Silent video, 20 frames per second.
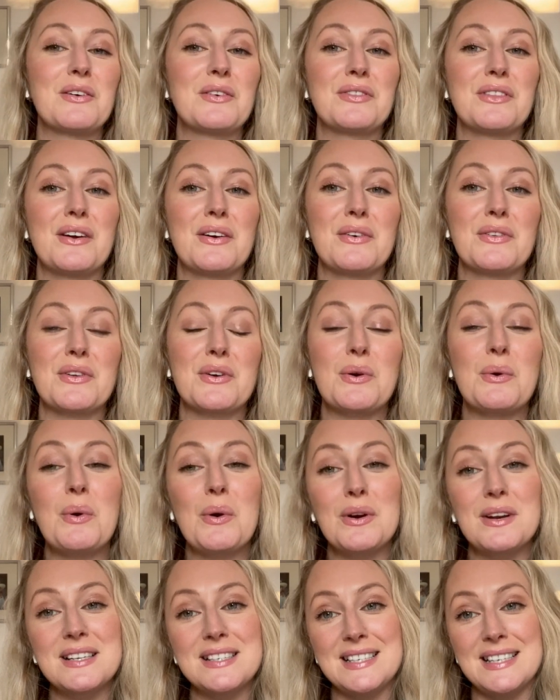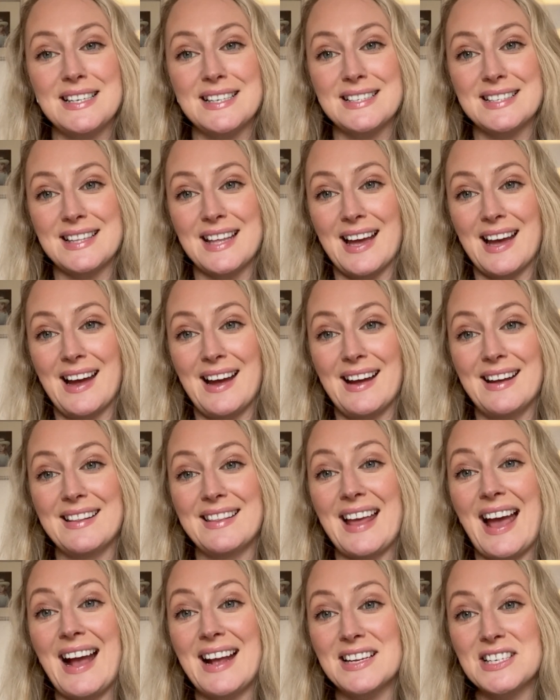there are the qualities there
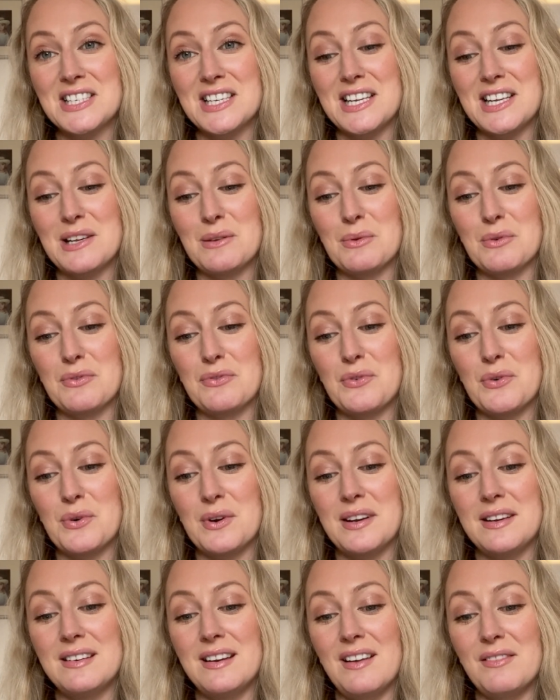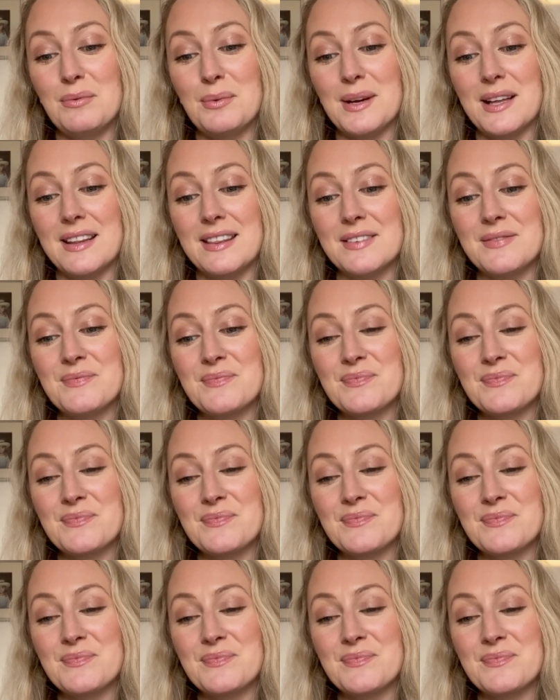that actually you would fall in love with.